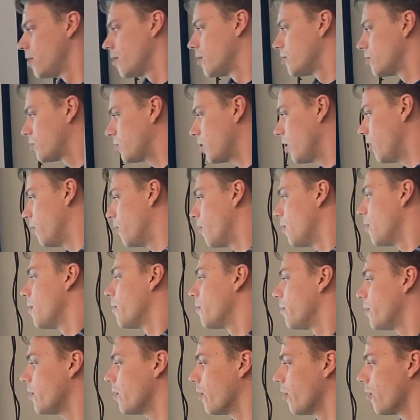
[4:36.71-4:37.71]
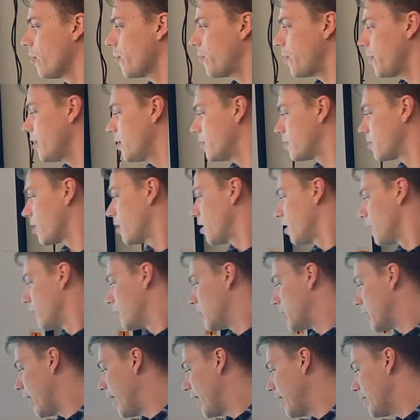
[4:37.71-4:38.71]
So the Earth is
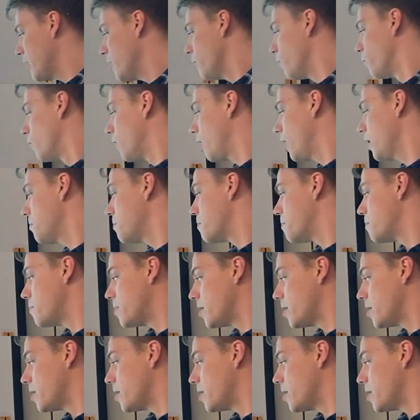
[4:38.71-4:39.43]
91